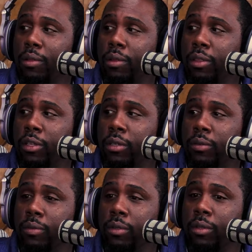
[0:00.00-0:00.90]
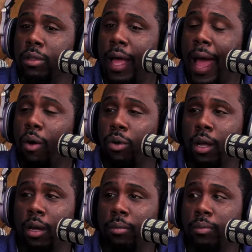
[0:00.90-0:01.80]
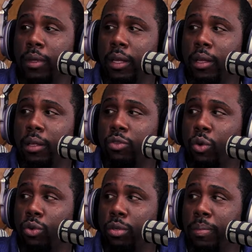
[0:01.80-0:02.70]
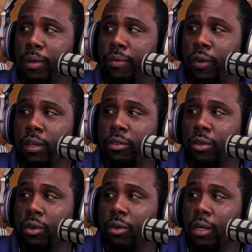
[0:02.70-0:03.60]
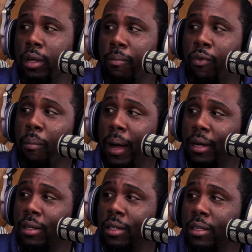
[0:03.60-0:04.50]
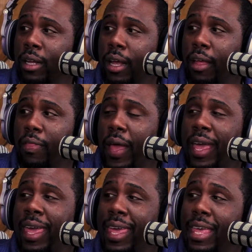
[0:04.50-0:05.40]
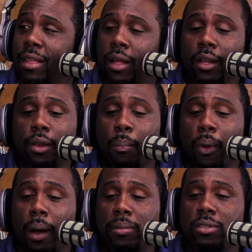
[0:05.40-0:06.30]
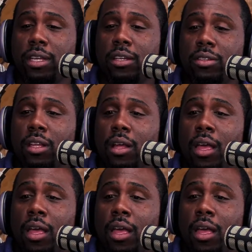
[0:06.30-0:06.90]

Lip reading: the outcome is going to be for His glory and for my good. And that the promise says